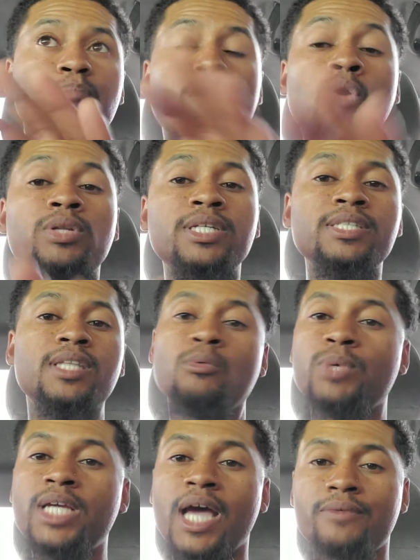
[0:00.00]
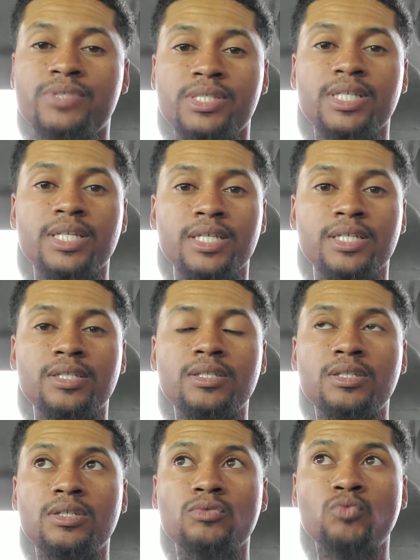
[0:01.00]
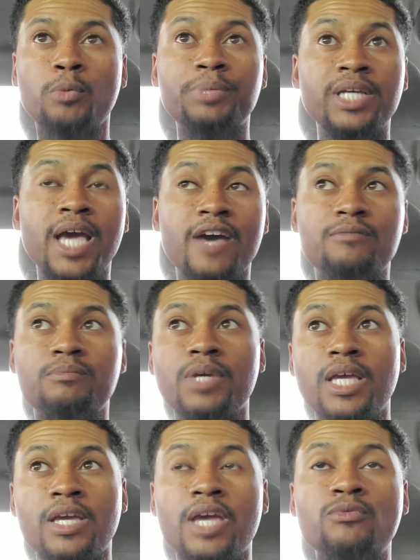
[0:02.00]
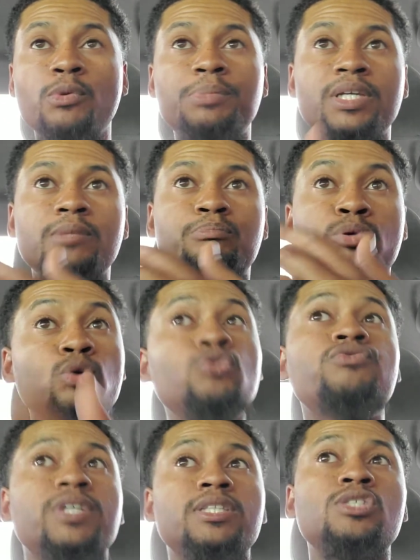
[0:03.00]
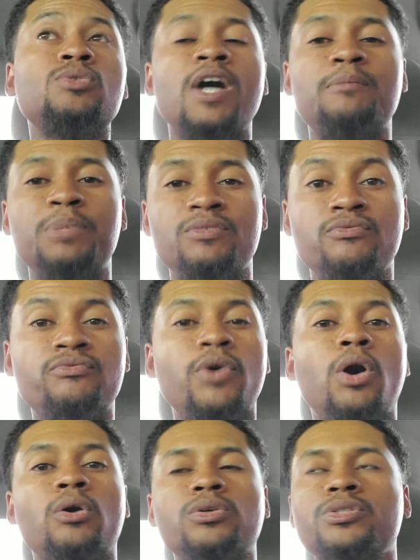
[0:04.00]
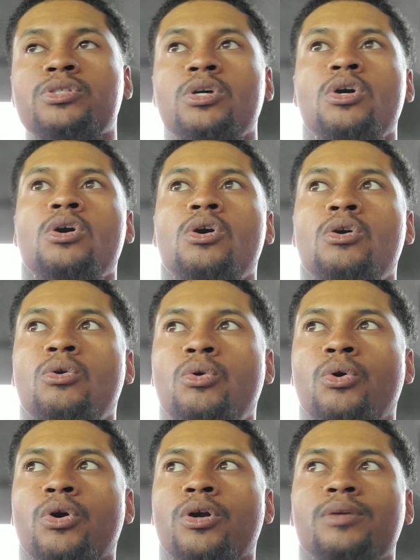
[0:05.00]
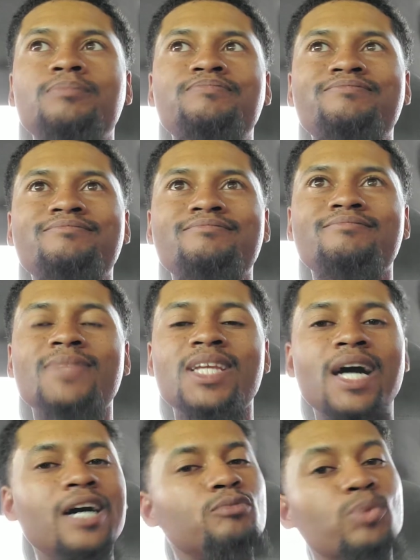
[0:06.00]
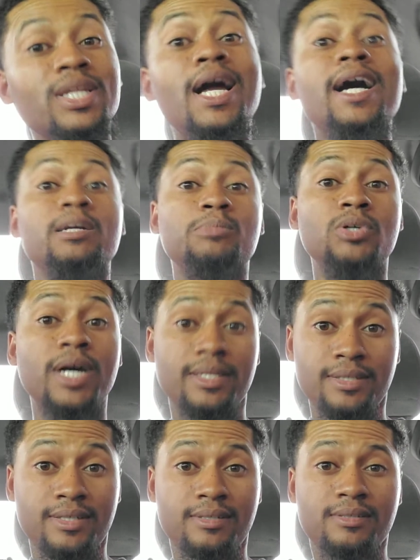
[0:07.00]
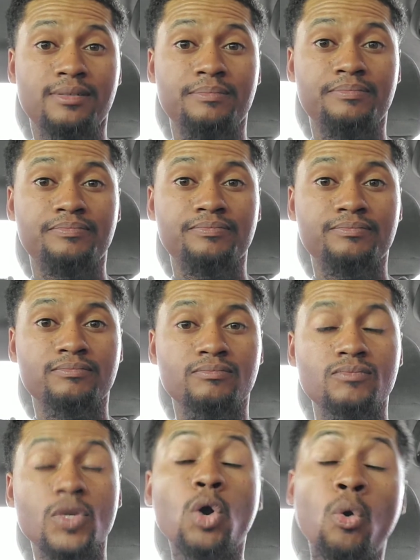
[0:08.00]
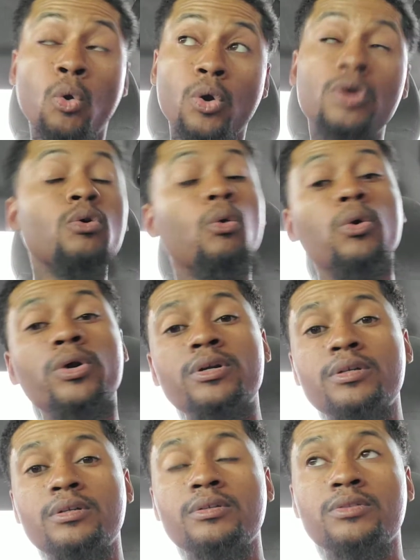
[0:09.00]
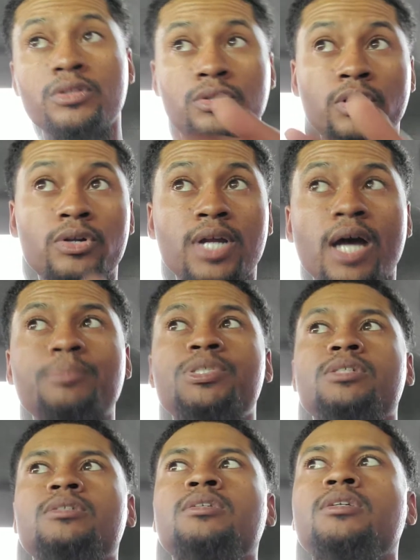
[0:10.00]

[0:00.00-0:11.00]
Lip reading: polling that we have seen will be proven to have been false or unreliable, at least. Or the third option,